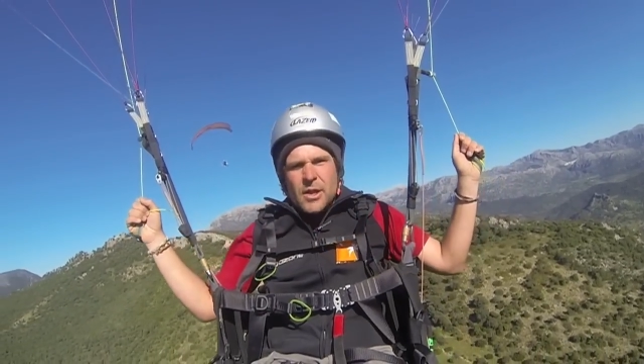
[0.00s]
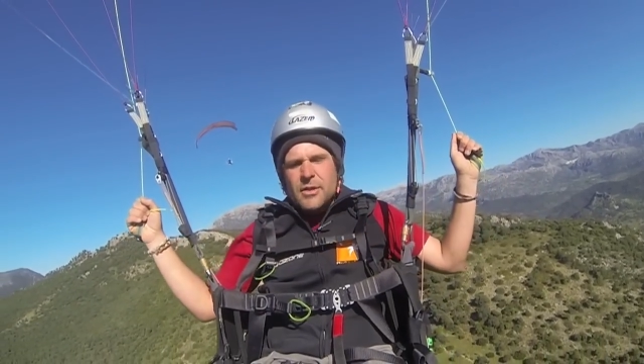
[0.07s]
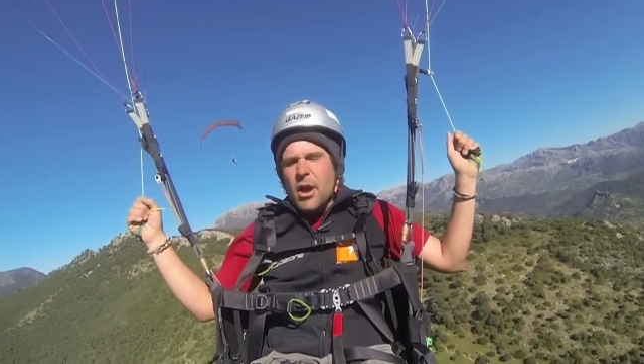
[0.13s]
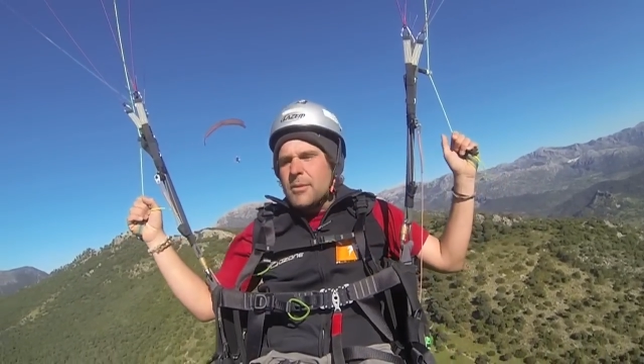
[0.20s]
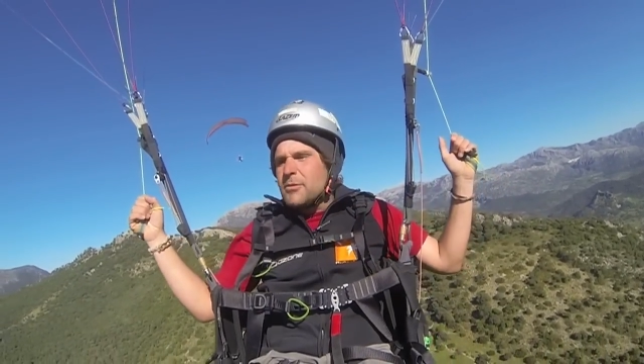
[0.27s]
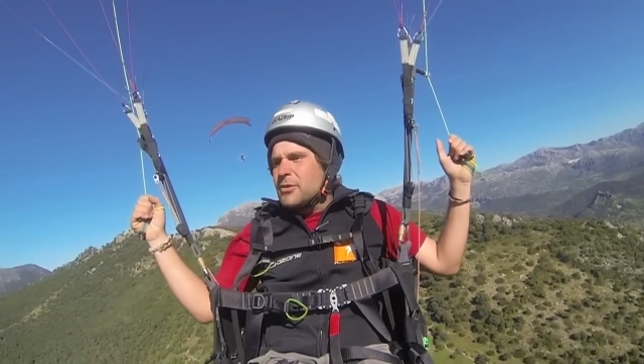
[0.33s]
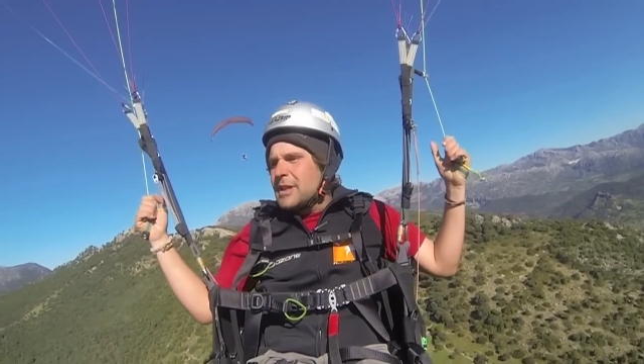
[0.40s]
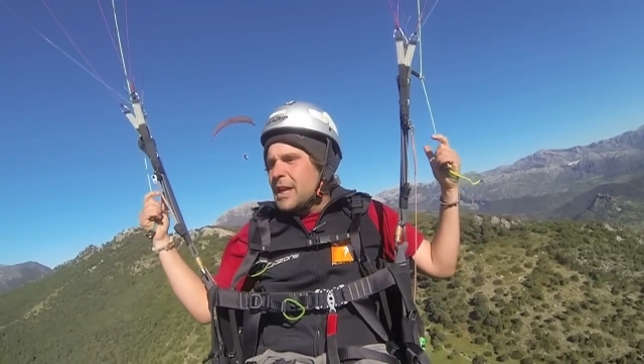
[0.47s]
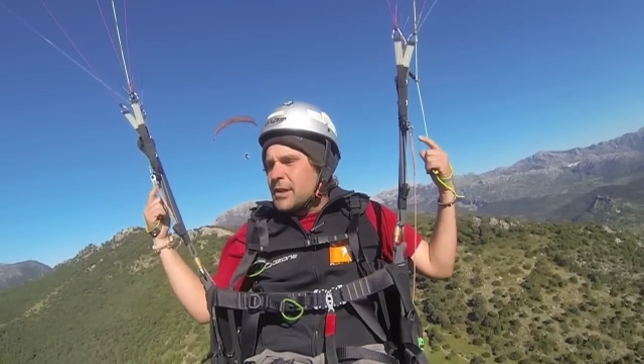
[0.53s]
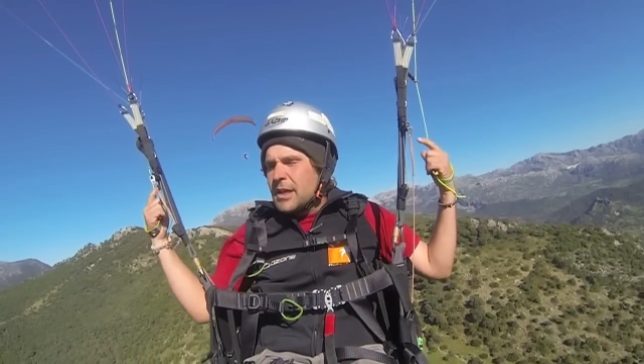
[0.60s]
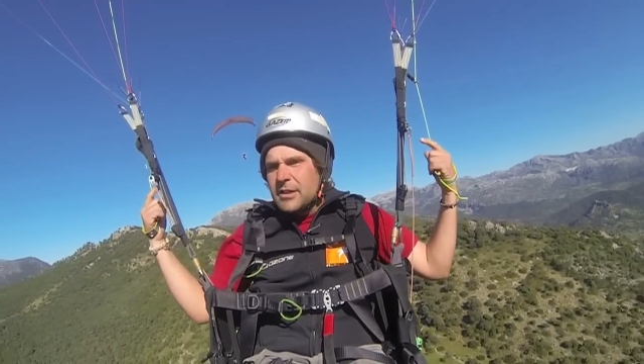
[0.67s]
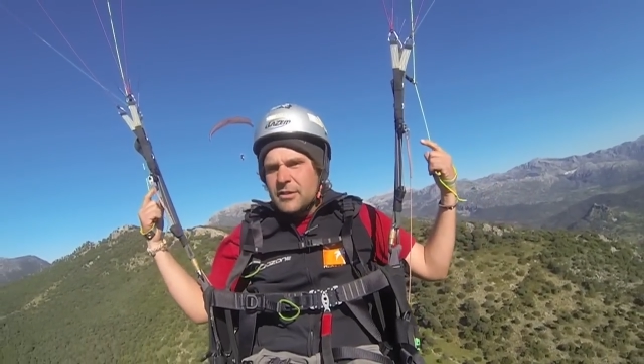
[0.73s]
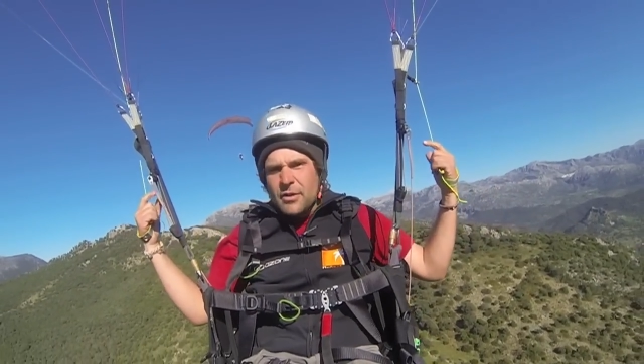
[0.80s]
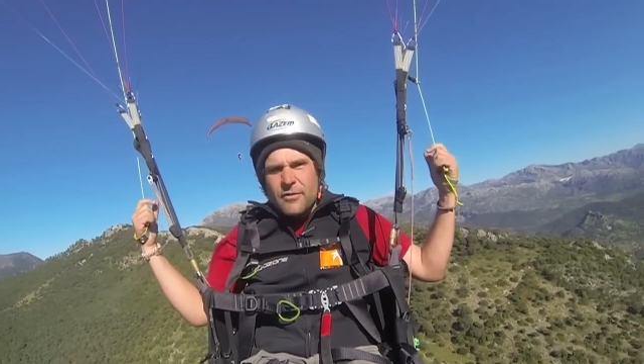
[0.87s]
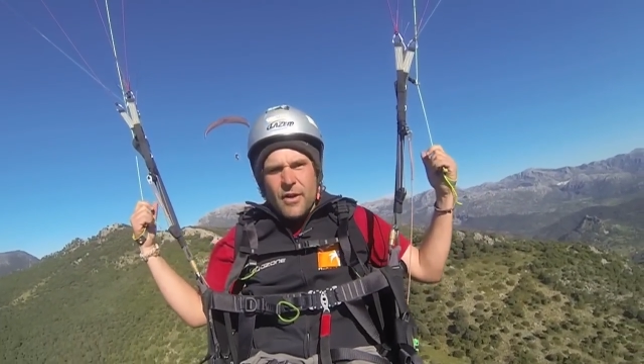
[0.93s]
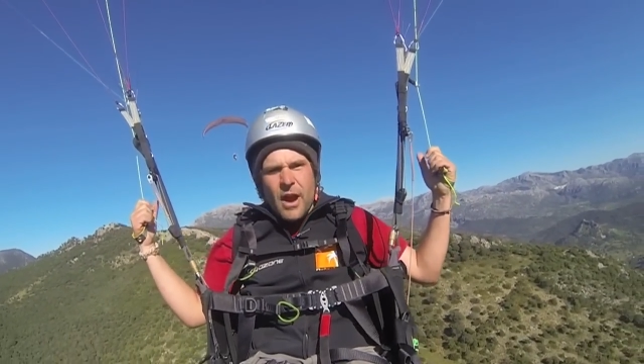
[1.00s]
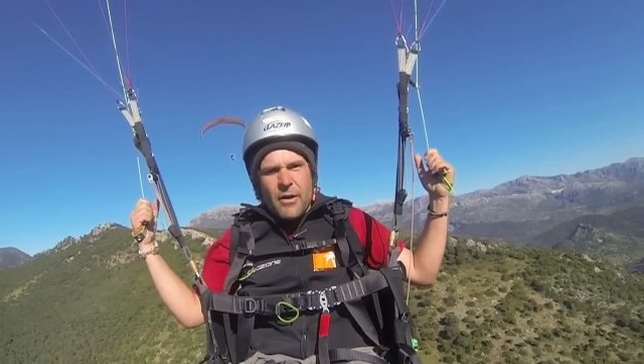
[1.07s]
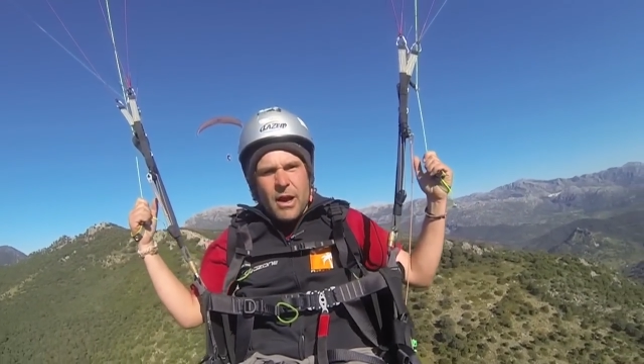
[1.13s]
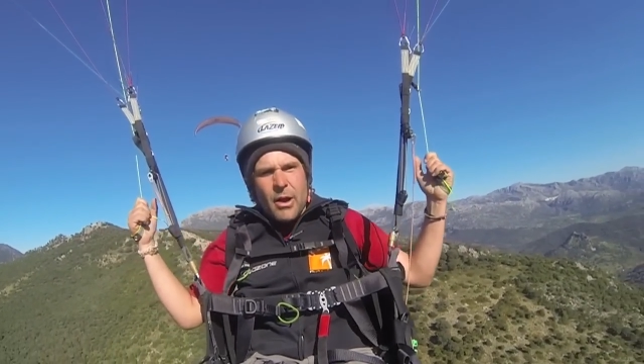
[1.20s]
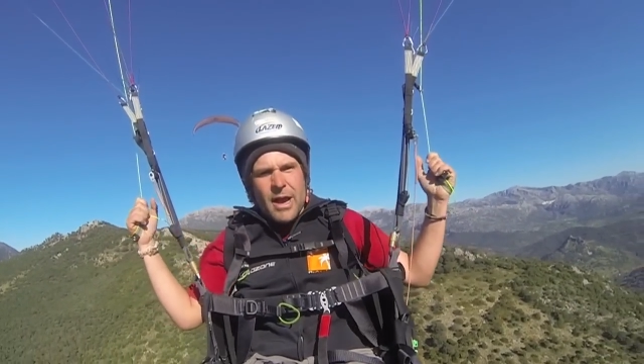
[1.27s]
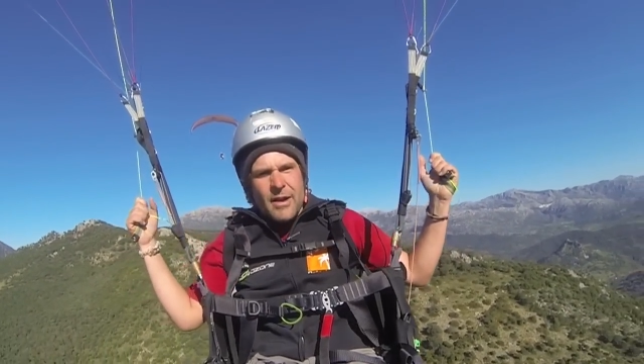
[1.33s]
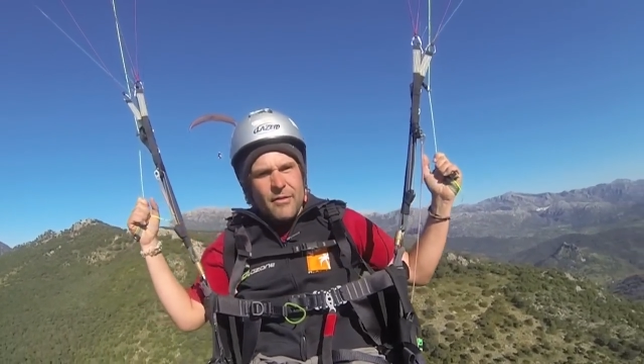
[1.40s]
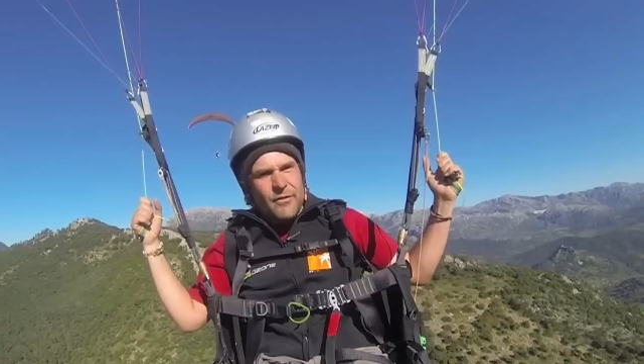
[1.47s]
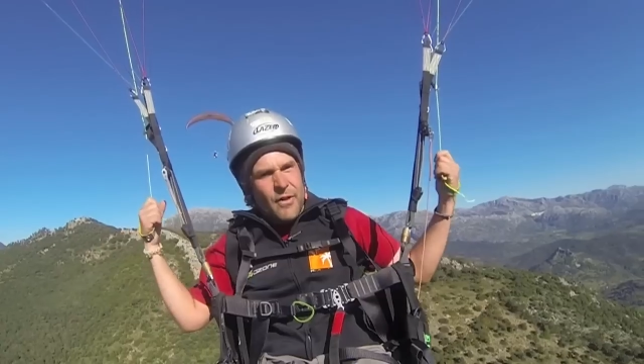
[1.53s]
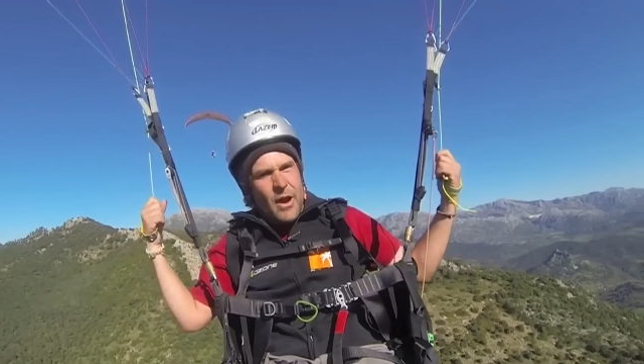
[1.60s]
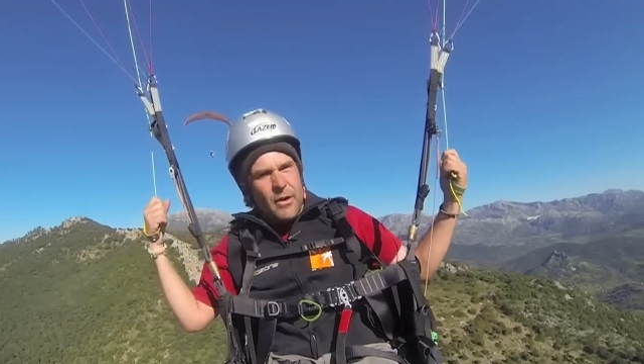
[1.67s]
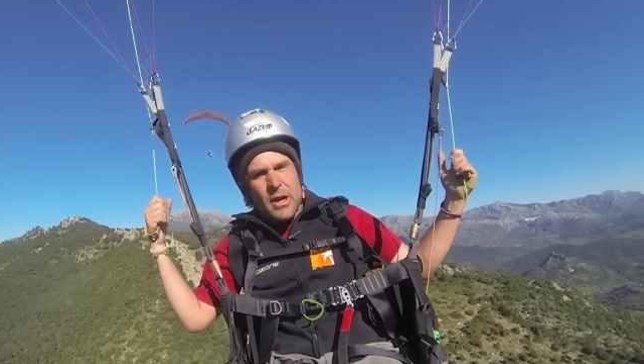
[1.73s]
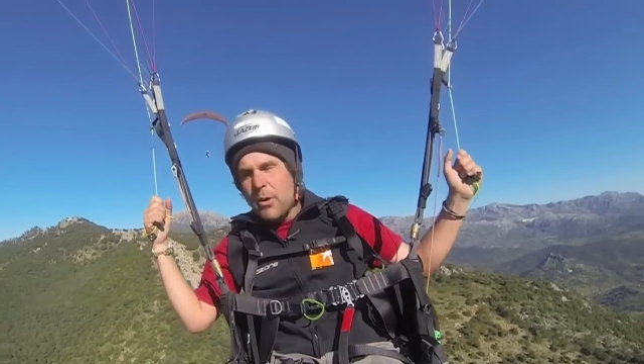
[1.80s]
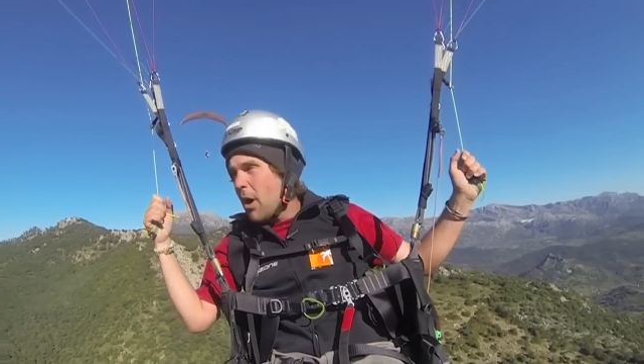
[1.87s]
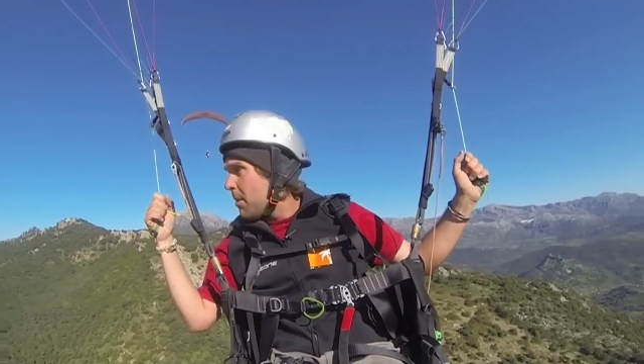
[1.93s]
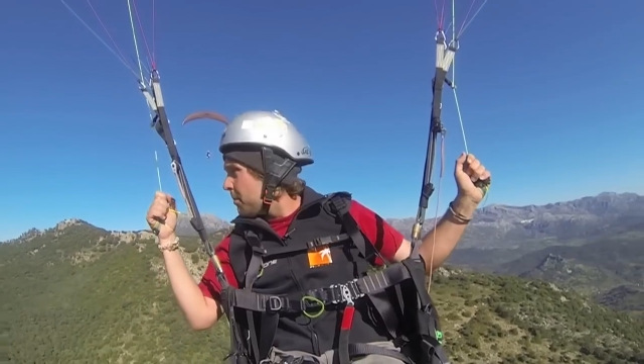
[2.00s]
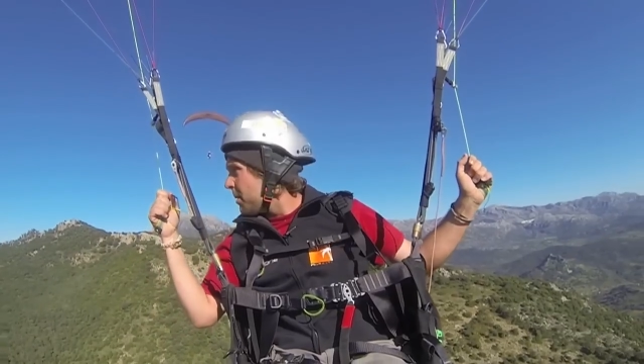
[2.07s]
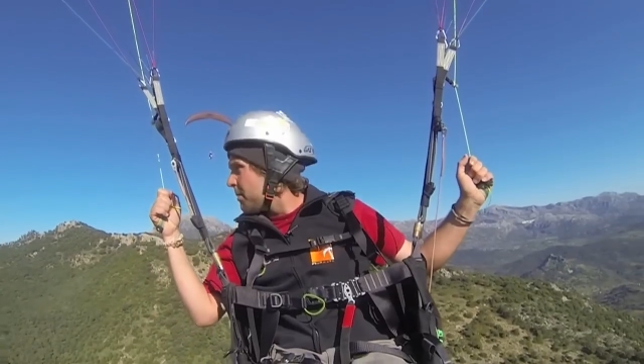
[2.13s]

So I'm listening to a Vario, I have a Vario on,